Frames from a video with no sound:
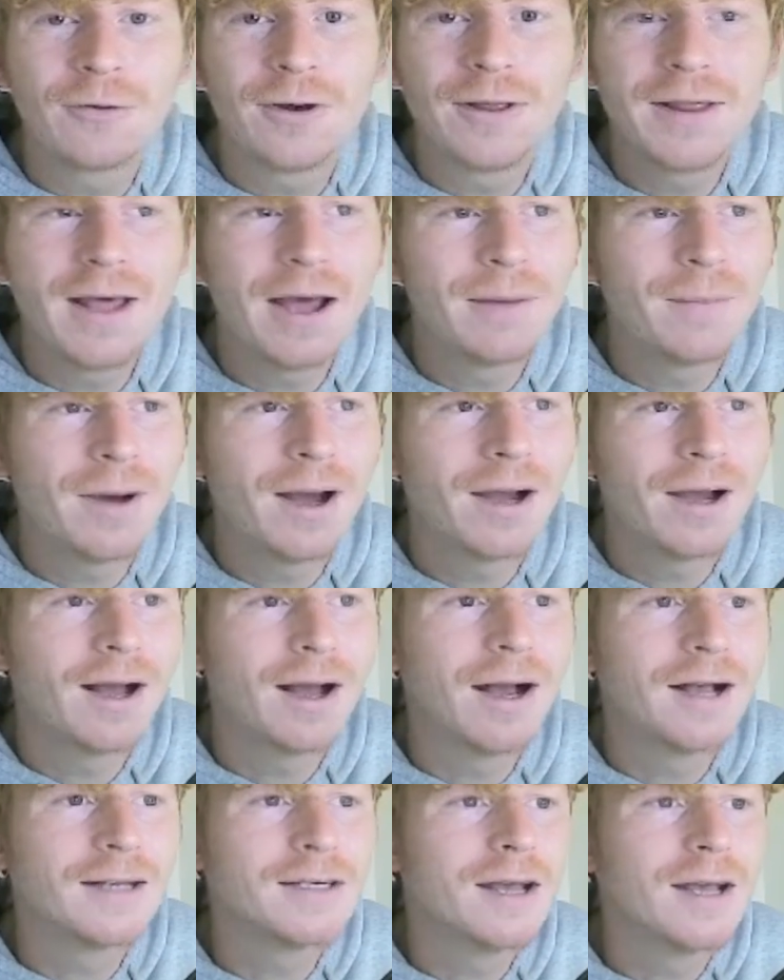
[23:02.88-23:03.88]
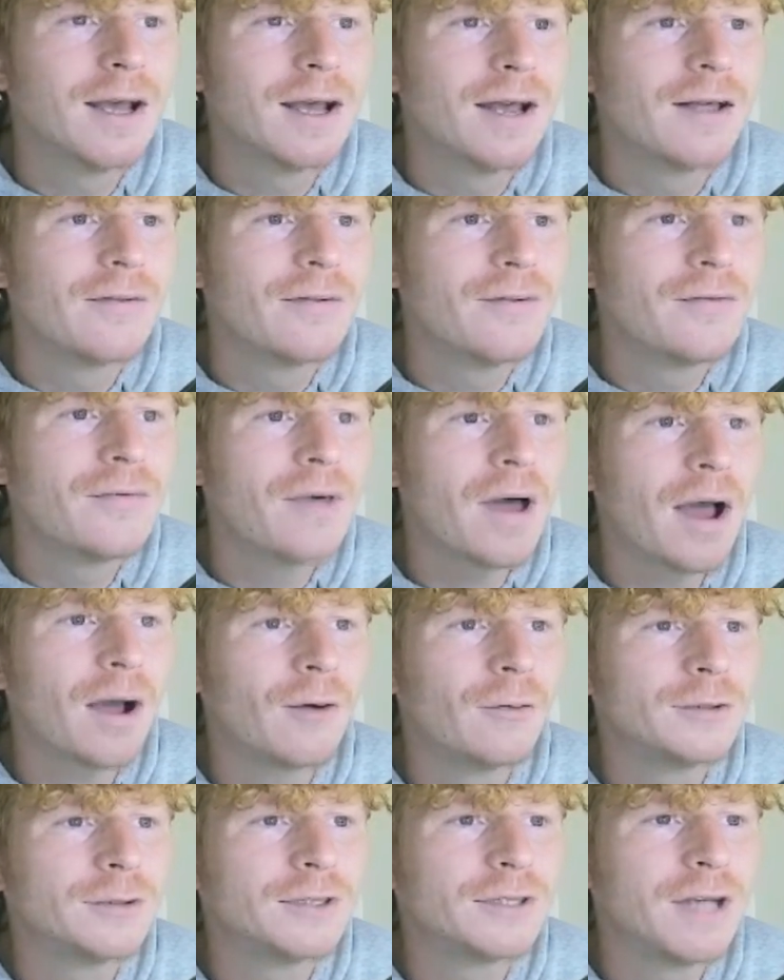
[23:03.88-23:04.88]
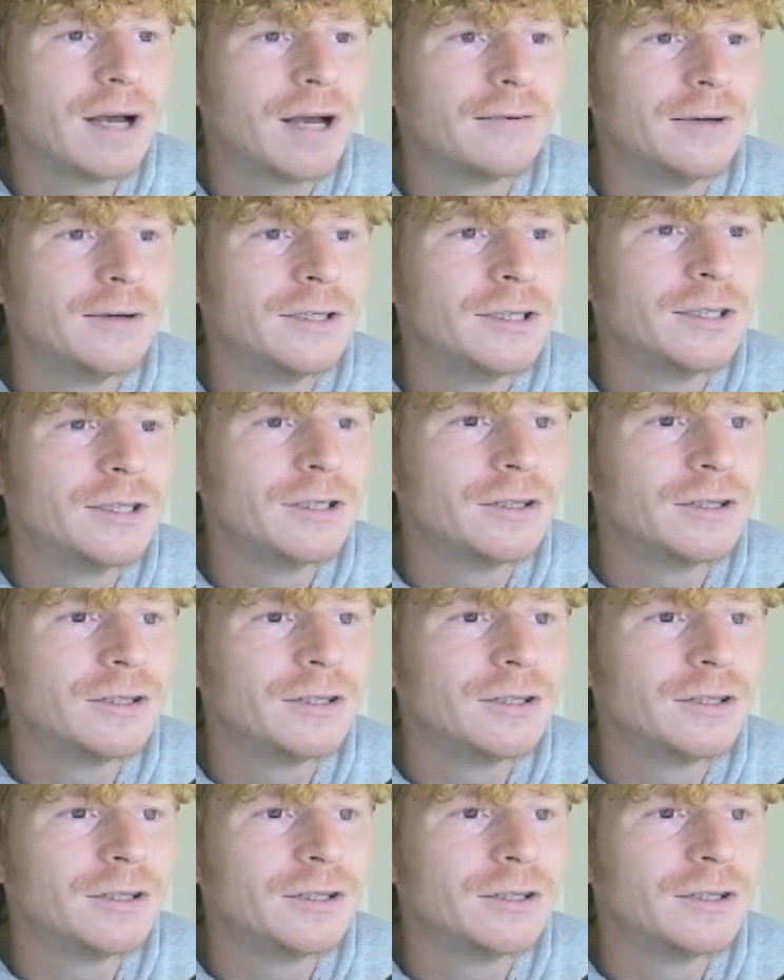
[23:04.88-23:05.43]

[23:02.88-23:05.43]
there, my guys. That was savage.